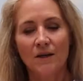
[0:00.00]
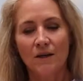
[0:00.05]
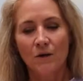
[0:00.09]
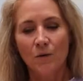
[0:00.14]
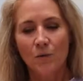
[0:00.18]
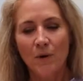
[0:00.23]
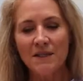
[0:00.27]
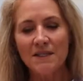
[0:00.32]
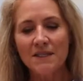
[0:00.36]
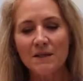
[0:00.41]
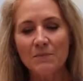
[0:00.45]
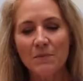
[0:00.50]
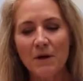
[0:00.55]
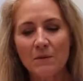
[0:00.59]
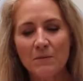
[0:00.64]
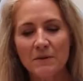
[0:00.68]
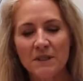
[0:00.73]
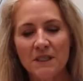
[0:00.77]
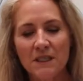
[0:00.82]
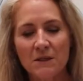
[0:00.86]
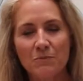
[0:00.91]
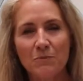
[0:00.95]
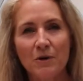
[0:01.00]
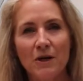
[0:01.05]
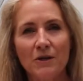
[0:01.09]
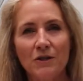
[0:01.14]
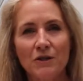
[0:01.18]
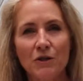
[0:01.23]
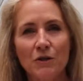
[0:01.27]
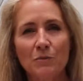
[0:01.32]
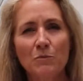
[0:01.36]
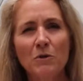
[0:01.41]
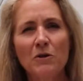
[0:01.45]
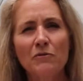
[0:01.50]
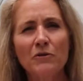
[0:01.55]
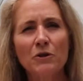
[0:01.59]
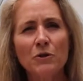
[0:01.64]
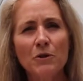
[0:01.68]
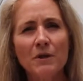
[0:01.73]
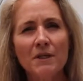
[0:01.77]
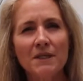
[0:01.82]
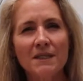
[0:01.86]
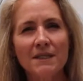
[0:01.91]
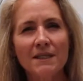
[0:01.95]
Once the bulb is sprouted, move it
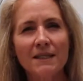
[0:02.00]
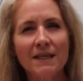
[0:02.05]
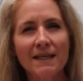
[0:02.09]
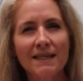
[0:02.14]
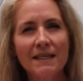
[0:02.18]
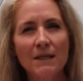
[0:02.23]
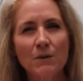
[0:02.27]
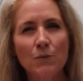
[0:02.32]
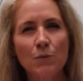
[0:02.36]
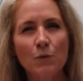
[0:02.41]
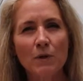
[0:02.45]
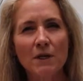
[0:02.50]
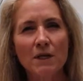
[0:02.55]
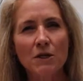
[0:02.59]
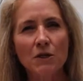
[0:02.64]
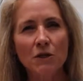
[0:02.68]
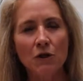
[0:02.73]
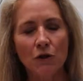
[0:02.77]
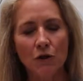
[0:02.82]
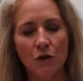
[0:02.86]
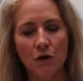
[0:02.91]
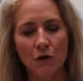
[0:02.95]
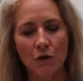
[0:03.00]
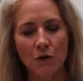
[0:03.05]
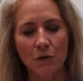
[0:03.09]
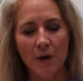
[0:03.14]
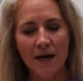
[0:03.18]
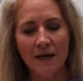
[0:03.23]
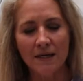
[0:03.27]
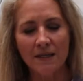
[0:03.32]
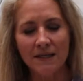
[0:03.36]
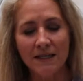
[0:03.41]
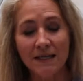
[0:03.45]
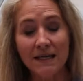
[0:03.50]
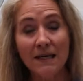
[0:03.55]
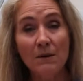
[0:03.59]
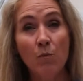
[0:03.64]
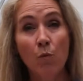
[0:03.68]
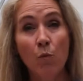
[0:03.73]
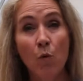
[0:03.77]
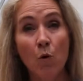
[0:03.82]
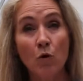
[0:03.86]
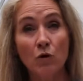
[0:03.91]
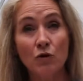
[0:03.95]
to a sunny window and keep
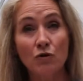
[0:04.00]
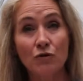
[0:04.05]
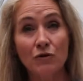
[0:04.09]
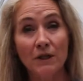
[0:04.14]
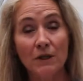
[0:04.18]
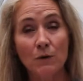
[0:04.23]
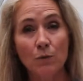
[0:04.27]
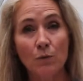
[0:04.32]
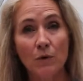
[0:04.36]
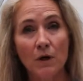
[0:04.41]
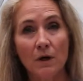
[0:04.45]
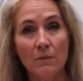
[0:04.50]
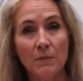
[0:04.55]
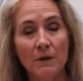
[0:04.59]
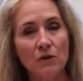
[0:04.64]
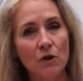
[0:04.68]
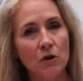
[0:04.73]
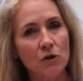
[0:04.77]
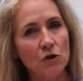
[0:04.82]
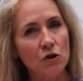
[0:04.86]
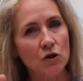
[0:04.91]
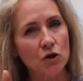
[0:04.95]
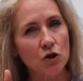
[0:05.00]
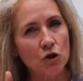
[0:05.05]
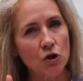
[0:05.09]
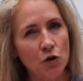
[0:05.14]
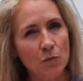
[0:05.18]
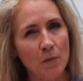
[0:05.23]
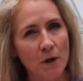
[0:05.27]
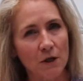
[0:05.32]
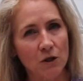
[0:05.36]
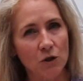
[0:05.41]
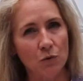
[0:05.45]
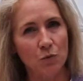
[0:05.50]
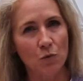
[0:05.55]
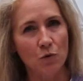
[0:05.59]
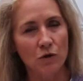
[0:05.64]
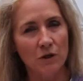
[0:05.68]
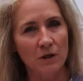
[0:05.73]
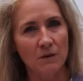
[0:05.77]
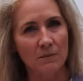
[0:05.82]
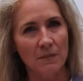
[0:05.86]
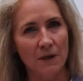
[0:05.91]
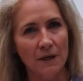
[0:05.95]
watering it well, but not too much
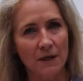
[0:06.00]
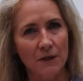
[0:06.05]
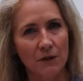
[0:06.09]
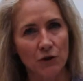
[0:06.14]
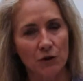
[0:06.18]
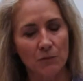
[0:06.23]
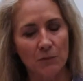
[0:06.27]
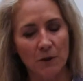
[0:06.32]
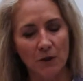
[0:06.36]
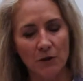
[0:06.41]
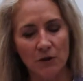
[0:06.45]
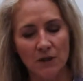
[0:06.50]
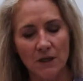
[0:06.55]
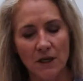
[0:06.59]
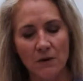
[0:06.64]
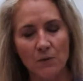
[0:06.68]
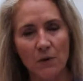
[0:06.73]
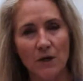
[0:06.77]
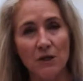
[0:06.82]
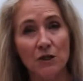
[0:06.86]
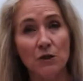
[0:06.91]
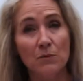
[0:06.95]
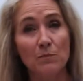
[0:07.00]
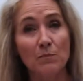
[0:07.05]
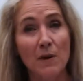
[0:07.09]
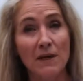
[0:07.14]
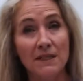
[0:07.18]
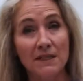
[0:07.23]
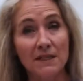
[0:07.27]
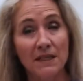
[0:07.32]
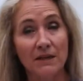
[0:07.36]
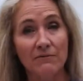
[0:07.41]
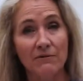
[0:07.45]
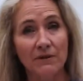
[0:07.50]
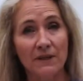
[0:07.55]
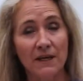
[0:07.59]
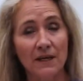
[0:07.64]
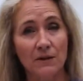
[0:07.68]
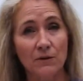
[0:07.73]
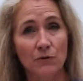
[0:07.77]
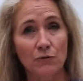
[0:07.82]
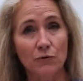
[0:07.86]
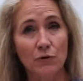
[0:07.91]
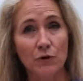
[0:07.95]
water, mind you, because otherwise you may
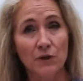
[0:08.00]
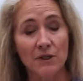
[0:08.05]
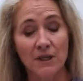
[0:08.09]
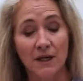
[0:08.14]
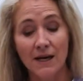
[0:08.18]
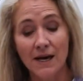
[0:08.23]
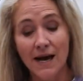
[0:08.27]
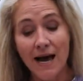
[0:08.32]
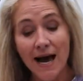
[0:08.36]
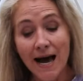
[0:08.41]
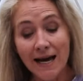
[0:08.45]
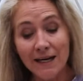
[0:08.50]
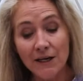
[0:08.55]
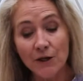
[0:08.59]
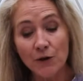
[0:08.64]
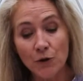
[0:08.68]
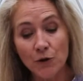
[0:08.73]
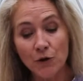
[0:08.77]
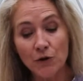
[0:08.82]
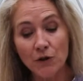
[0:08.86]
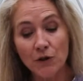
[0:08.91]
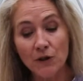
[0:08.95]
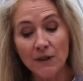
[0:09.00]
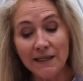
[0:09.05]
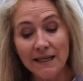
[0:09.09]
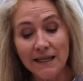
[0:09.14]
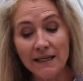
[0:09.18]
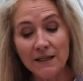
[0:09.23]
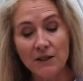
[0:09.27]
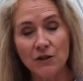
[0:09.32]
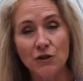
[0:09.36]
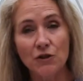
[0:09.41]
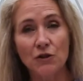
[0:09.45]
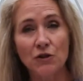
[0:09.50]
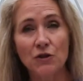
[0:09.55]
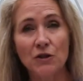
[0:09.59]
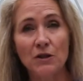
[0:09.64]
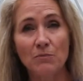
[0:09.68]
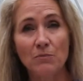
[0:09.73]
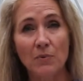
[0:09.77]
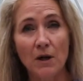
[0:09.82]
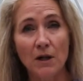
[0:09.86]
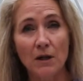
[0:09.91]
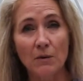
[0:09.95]
suffocate the roots and it could lead to
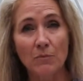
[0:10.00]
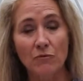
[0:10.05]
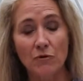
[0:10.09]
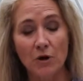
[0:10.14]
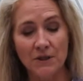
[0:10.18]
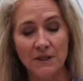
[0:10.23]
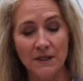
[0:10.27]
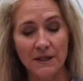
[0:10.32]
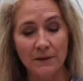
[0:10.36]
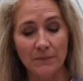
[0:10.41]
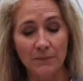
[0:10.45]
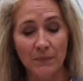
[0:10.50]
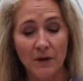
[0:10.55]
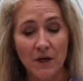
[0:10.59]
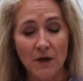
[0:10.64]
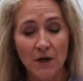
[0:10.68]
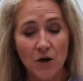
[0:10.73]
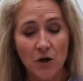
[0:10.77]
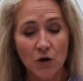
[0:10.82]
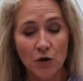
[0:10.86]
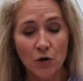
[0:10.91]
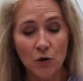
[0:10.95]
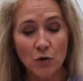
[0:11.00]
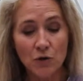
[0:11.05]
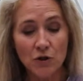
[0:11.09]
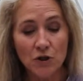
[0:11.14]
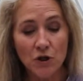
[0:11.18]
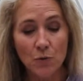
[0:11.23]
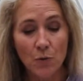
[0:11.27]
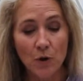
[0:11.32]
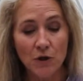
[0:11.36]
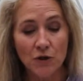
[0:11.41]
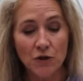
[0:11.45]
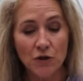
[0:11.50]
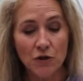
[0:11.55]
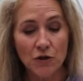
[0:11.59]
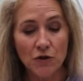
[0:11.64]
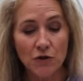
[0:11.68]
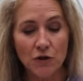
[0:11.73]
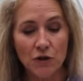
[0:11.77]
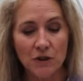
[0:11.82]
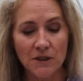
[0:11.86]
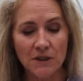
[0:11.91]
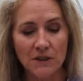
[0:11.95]
the bulb rotting. You'll also want
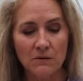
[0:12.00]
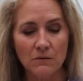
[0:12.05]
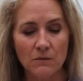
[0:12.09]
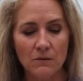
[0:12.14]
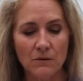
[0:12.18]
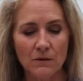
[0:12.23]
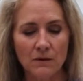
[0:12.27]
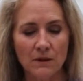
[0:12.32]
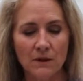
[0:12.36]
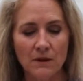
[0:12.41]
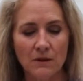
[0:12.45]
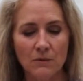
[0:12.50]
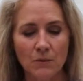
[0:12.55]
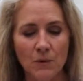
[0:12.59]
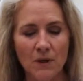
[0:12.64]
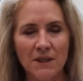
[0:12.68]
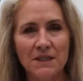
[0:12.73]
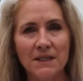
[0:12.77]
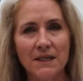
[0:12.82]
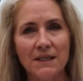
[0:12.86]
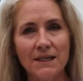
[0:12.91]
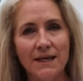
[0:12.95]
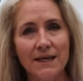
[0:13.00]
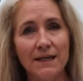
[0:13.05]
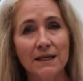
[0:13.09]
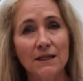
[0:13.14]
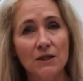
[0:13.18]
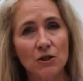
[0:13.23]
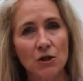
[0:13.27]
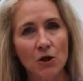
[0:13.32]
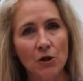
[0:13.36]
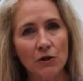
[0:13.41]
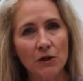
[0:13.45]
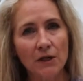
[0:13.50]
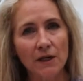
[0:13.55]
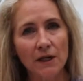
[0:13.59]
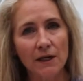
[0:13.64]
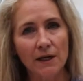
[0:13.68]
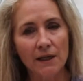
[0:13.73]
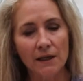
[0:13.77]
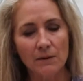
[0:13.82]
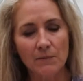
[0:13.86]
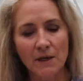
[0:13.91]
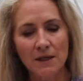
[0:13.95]
to just once a day turn it a
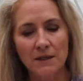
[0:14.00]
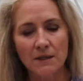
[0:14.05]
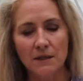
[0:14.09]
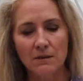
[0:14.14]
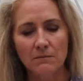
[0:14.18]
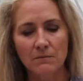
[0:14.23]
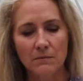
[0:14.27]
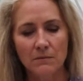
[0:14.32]
little bit,